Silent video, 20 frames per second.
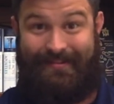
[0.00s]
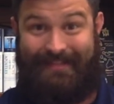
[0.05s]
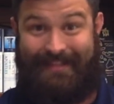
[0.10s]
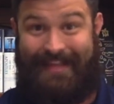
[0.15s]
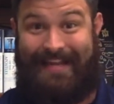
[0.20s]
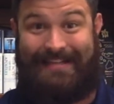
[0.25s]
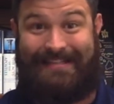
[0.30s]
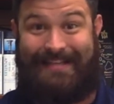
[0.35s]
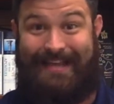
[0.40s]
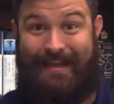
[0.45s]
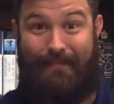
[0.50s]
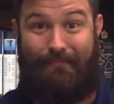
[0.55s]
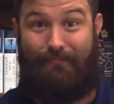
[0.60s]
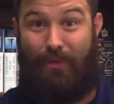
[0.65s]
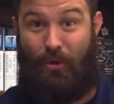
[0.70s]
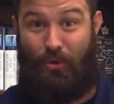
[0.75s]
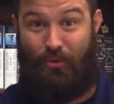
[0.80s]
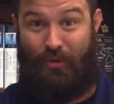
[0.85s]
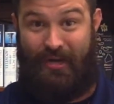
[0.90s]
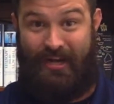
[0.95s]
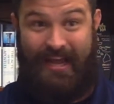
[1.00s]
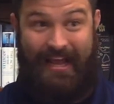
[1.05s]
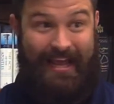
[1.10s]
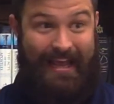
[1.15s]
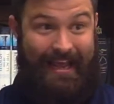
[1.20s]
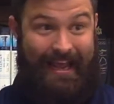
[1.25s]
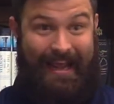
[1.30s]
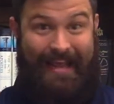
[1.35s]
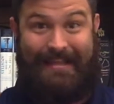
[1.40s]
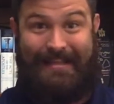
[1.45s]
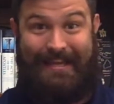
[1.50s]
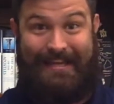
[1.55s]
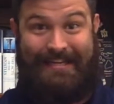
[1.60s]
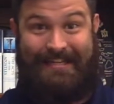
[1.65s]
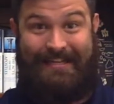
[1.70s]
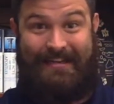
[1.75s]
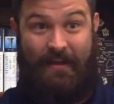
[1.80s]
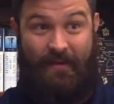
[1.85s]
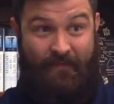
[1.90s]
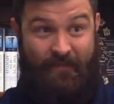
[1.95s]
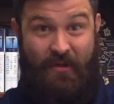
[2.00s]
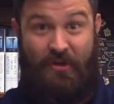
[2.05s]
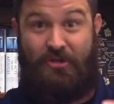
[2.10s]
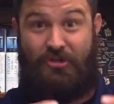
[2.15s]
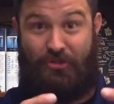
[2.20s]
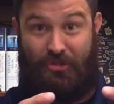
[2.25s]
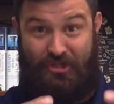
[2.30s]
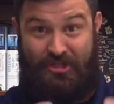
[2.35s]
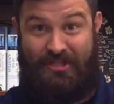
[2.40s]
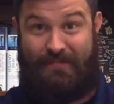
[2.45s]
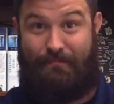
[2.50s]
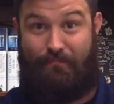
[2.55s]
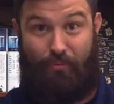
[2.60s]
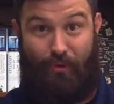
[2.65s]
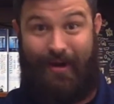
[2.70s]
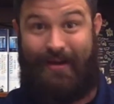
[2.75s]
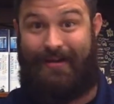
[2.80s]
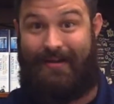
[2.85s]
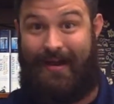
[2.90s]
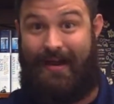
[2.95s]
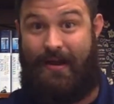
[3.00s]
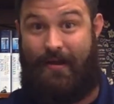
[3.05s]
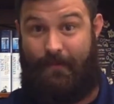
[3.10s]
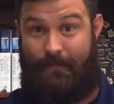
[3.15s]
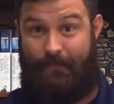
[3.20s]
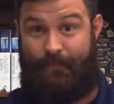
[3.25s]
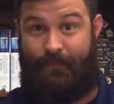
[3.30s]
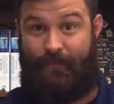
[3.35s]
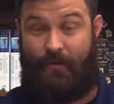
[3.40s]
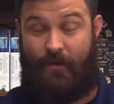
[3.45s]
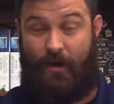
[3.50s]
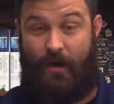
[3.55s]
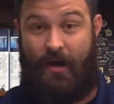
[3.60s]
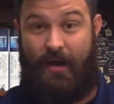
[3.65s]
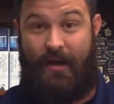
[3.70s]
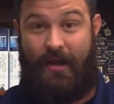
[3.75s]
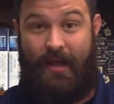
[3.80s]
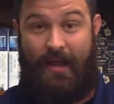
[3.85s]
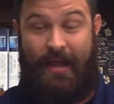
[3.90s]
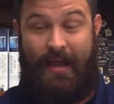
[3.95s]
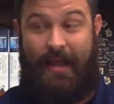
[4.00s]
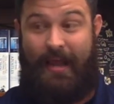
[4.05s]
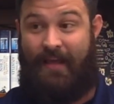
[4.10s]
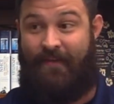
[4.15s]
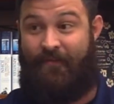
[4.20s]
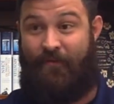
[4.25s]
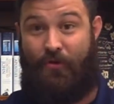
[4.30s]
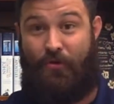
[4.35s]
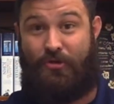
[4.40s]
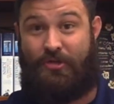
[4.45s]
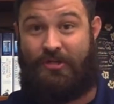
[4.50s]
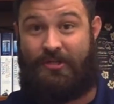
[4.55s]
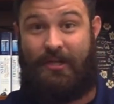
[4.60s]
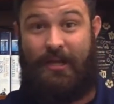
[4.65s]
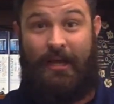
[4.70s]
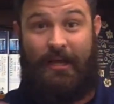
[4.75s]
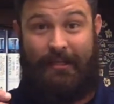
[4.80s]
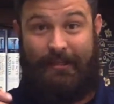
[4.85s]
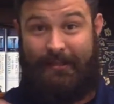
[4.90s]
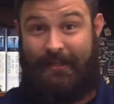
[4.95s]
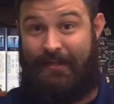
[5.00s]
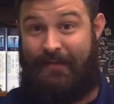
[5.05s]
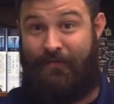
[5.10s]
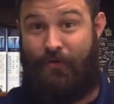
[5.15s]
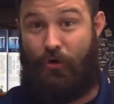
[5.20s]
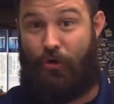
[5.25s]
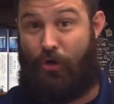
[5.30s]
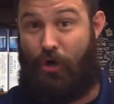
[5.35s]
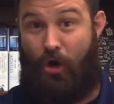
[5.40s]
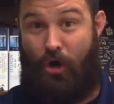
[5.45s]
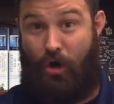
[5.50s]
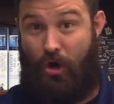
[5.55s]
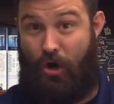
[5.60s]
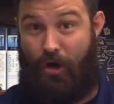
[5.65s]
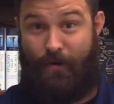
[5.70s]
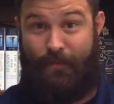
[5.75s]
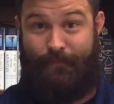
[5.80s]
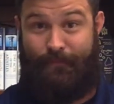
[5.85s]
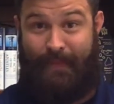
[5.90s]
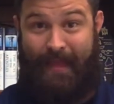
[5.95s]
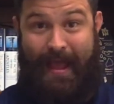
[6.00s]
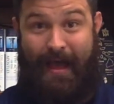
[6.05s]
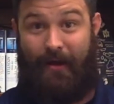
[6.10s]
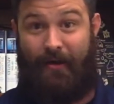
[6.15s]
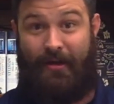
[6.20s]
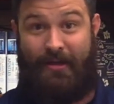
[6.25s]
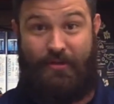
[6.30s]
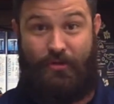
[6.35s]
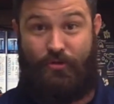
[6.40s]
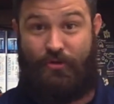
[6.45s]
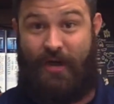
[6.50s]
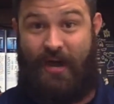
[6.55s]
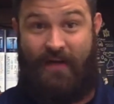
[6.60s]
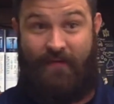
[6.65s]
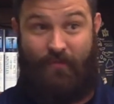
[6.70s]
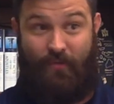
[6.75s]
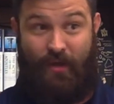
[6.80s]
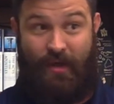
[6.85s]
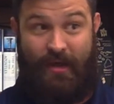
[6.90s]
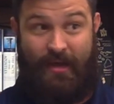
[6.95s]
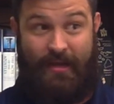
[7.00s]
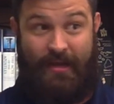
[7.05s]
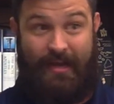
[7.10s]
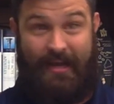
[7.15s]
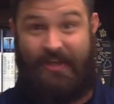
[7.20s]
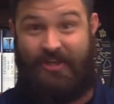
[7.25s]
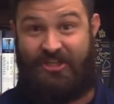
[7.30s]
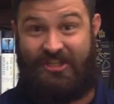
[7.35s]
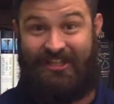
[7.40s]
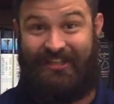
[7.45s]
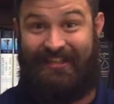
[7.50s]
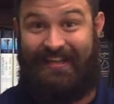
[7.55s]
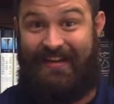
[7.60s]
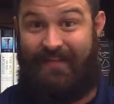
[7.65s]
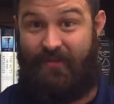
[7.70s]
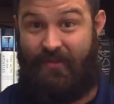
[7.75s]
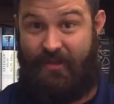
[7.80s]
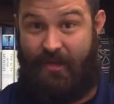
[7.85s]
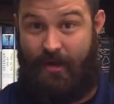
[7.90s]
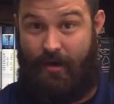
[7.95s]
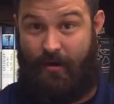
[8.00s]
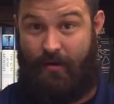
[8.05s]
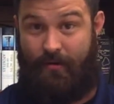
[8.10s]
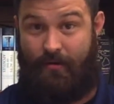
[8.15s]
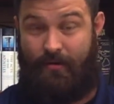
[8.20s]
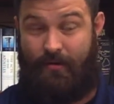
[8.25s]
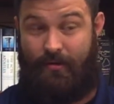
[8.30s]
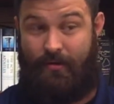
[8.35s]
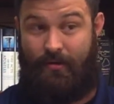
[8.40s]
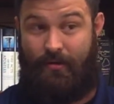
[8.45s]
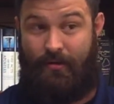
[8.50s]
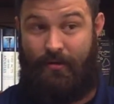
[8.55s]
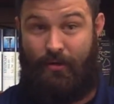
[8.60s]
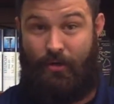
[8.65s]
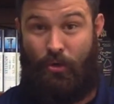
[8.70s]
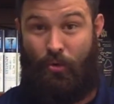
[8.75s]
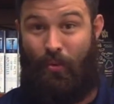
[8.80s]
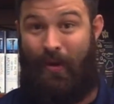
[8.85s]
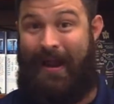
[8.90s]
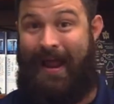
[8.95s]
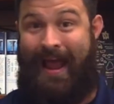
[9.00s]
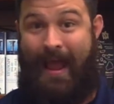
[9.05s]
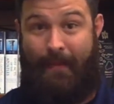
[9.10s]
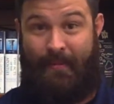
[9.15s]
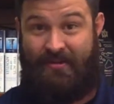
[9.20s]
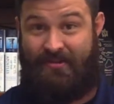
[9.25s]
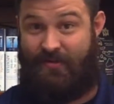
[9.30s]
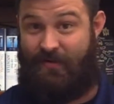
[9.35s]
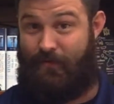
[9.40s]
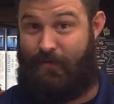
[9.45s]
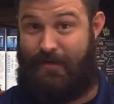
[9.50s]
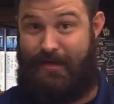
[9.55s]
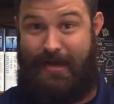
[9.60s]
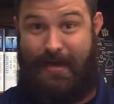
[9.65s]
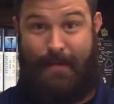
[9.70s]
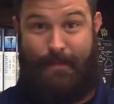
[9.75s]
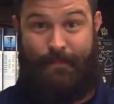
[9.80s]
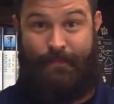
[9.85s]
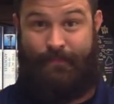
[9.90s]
things get moldy and they eventually just break down. All right. If you just leave your car out in the driveway and just leave it there, what happens over time?